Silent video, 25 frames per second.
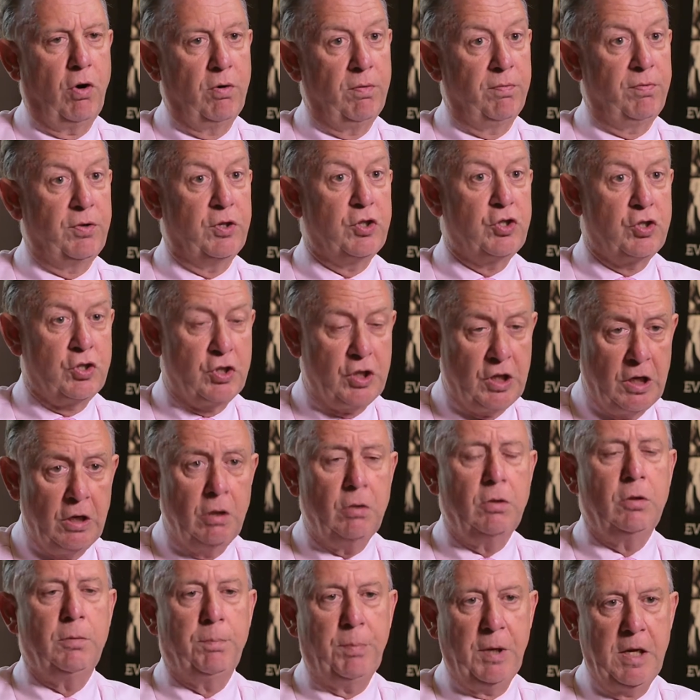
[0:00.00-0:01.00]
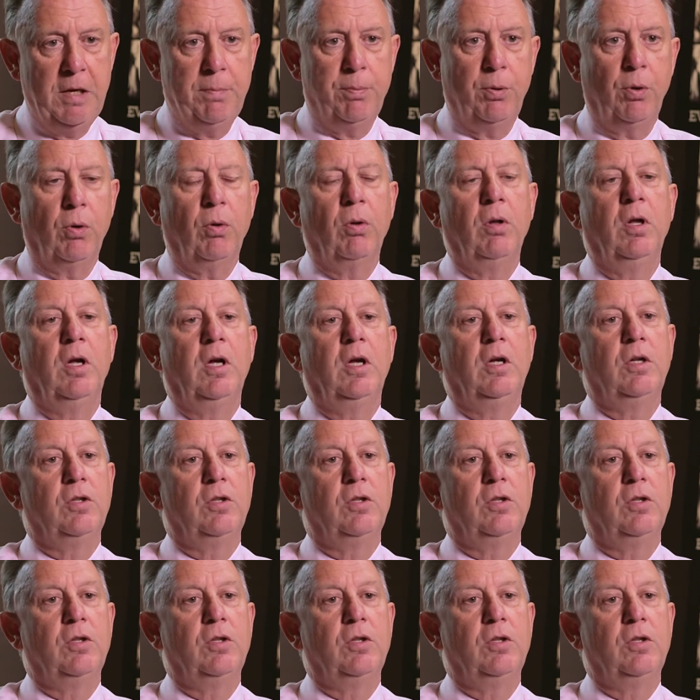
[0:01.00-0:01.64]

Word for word: of skilled people